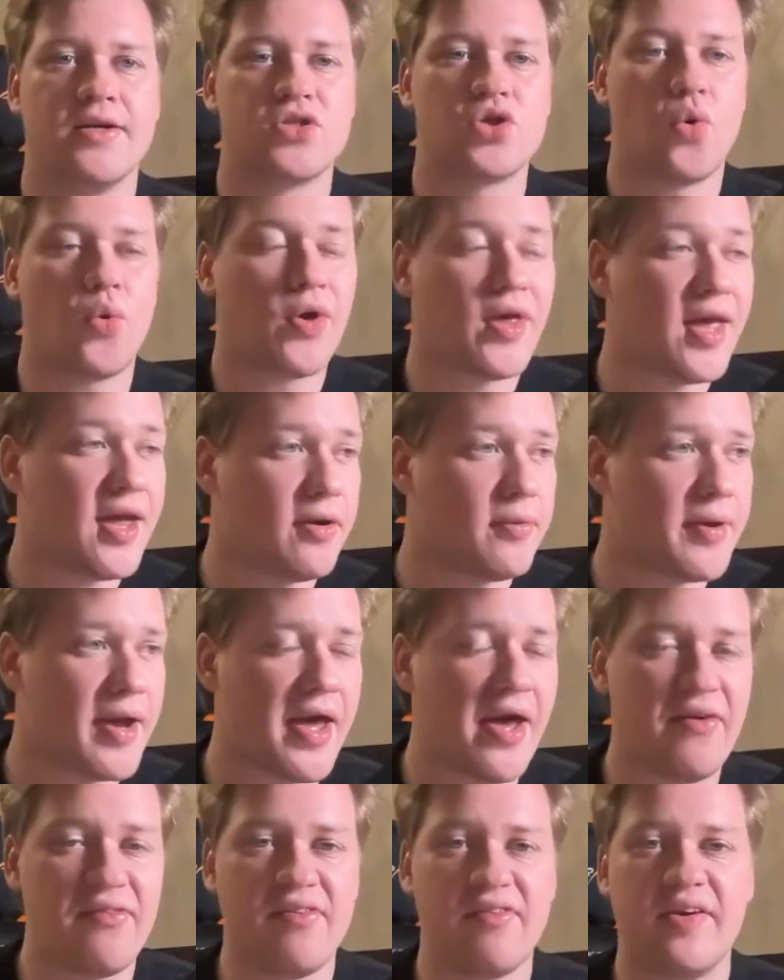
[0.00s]
here we
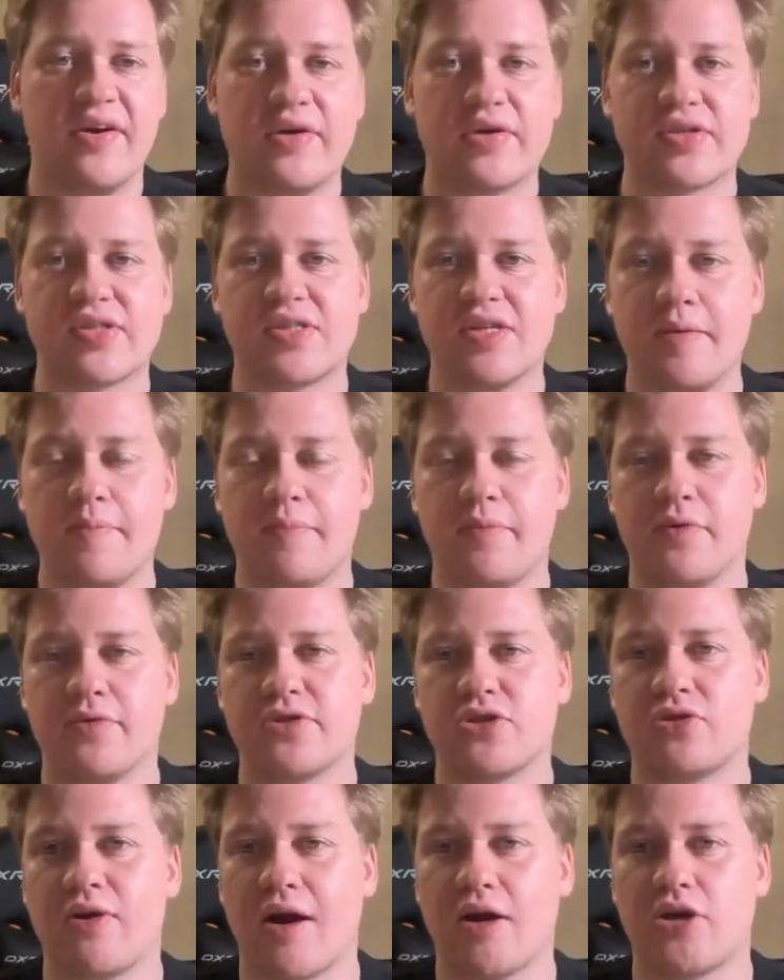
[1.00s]
have a very simple
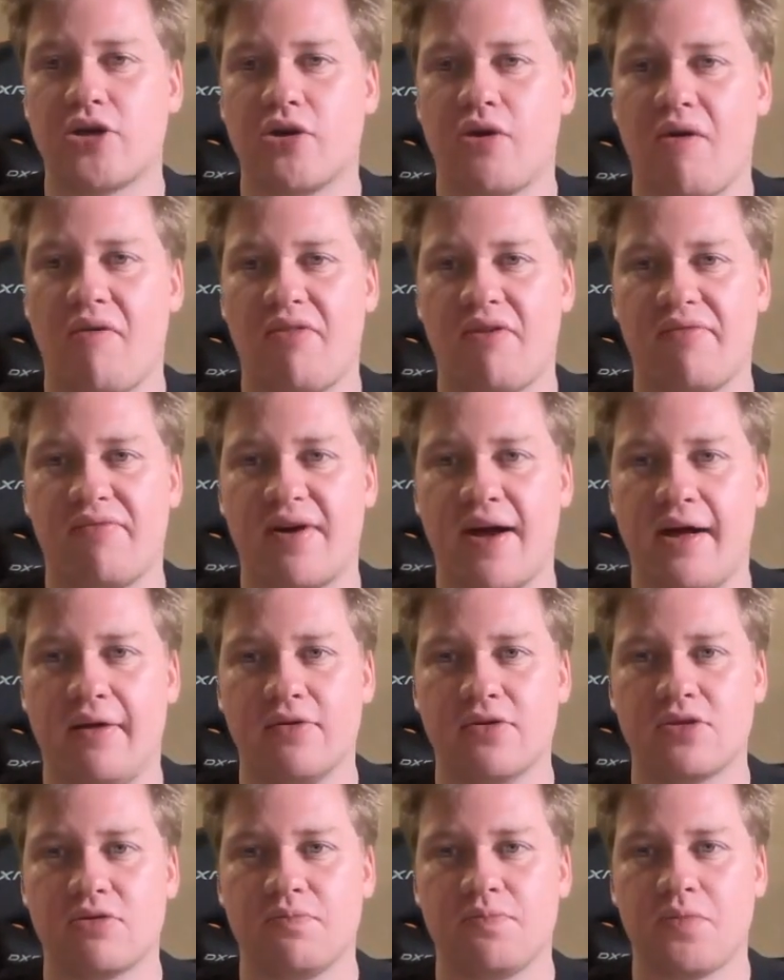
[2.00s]
structure of the
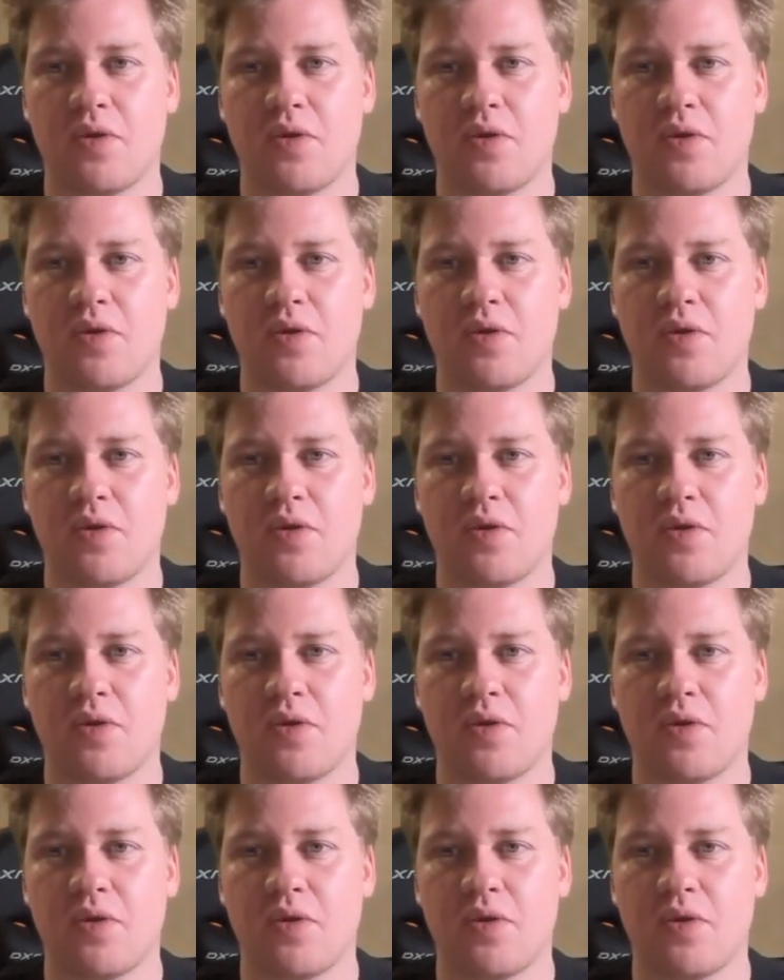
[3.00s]
files.